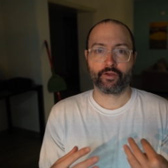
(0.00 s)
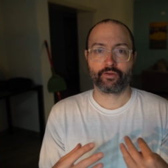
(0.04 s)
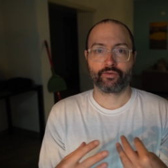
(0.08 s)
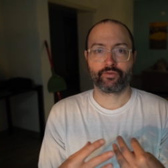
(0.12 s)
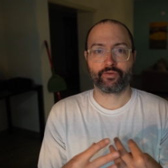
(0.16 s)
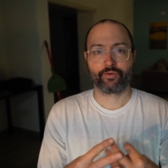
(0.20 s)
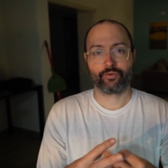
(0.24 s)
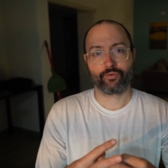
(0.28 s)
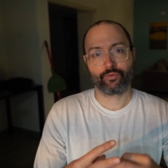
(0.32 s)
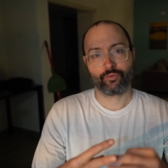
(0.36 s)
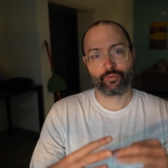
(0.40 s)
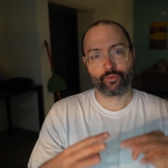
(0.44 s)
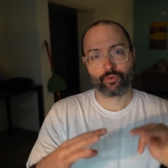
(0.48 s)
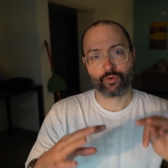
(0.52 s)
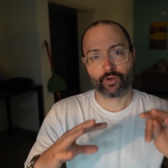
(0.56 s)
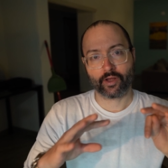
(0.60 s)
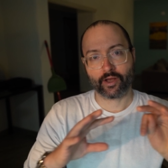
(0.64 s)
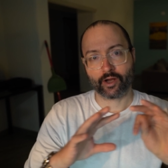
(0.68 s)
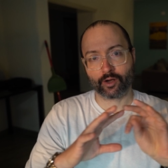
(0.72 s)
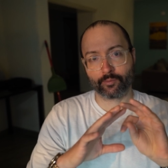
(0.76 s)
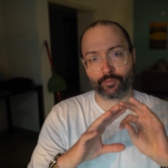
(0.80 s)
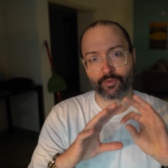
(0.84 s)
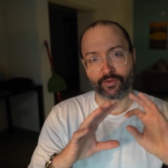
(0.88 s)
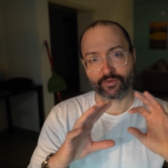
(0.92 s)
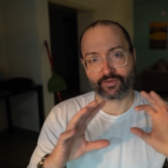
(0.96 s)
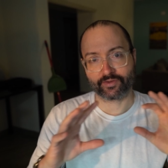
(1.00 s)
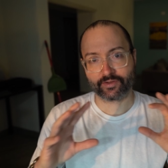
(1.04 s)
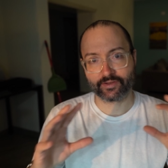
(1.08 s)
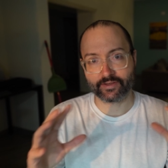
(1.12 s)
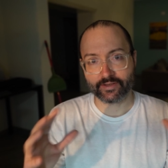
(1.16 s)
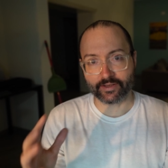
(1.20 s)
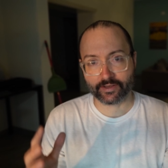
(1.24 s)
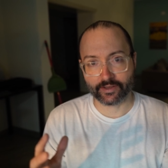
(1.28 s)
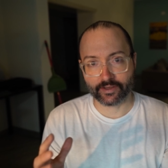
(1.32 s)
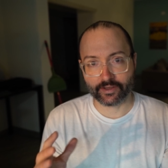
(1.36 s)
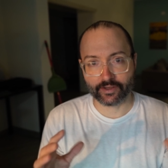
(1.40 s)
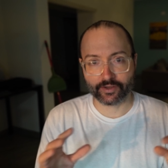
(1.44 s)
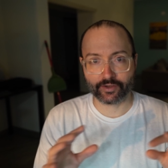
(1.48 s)
to help us
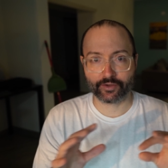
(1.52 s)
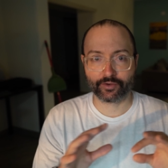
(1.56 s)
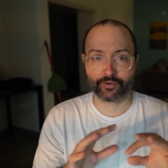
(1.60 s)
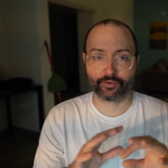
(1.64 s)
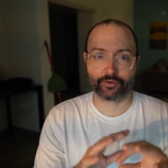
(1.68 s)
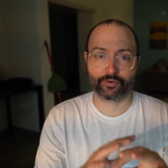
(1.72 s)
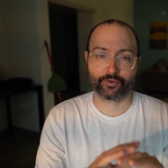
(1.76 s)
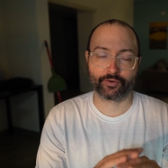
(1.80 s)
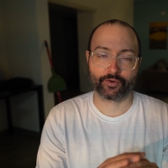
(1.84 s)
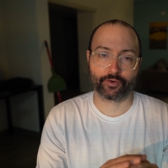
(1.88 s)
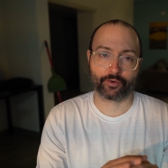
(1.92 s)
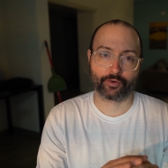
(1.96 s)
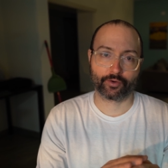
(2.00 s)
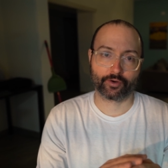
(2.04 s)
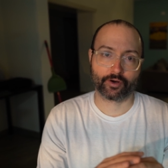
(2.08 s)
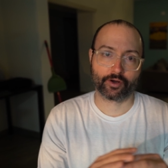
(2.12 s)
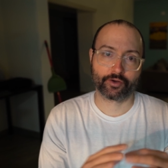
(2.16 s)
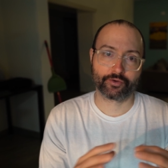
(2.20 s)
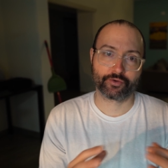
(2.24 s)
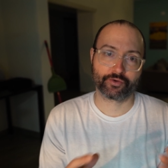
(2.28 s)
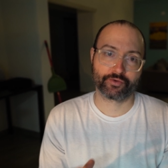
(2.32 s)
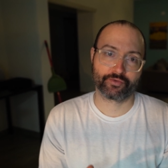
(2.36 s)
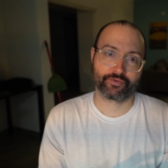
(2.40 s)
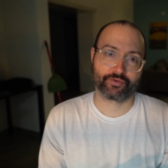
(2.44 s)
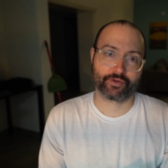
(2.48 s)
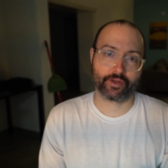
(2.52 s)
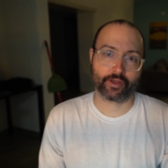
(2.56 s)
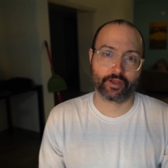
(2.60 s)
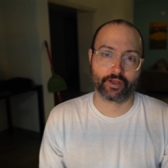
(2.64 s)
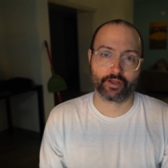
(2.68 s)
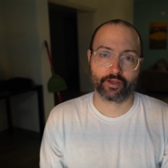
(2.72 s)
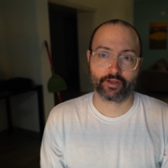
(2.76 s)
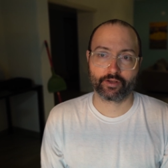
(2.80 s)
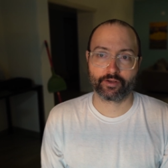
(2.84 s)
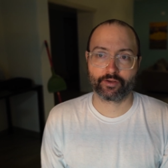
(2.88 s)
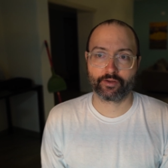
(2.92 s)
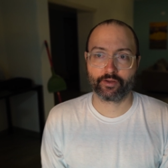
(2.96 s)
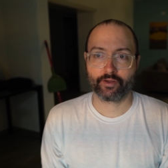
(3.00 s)
dig in or
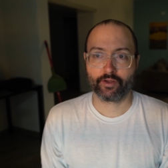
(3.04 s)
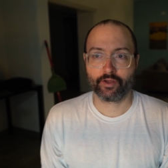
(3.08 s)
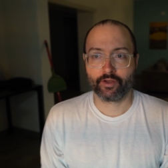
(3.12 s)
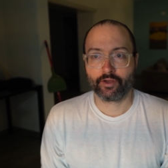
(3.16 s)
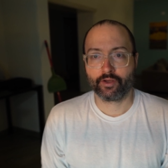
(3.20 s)
understand